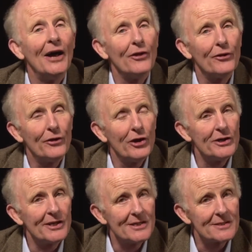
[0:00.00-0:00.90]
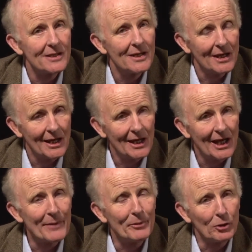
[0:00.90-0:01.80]
And the third is
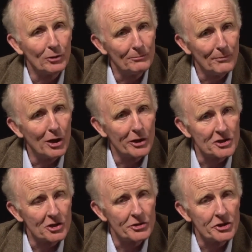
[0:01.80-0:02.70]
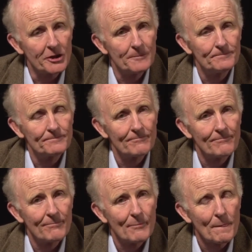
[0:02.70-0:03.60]
capital markets logic.
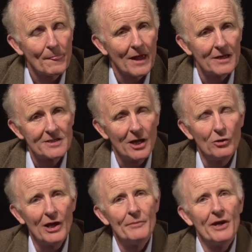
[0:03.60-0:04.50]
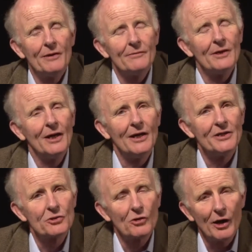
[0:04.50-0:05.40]
So let me
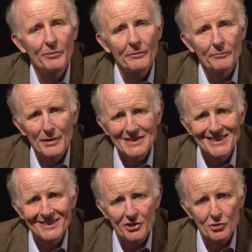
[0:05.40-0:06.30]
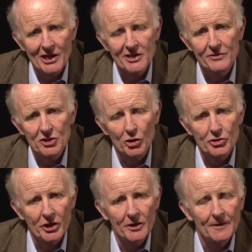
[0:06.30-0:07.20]
describe business attractiveness
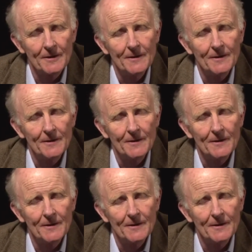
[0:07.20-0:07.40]
logic.